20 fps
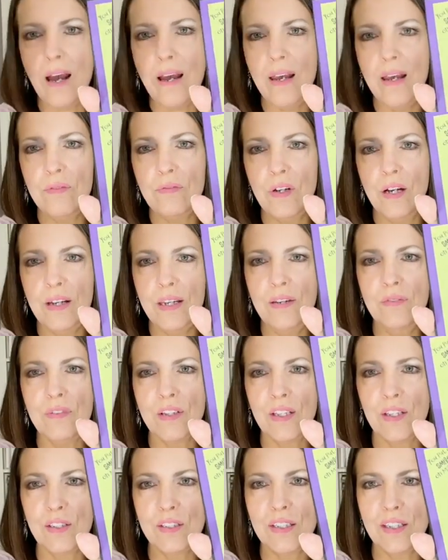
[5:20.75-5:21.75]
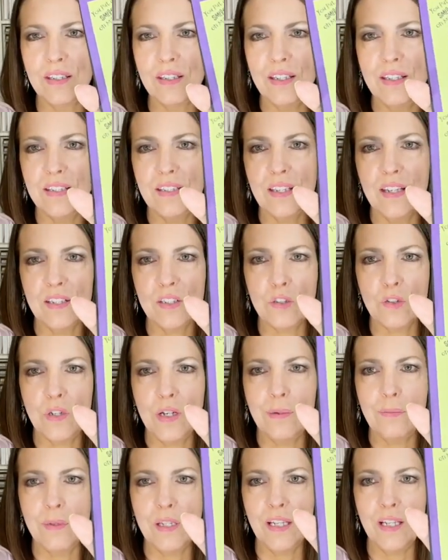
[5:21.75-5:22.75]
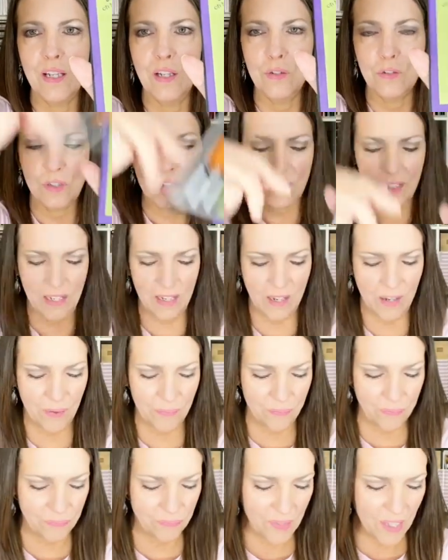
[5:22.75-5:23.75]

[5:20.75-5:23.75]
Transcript: I have not even looked at these extremely closely yet.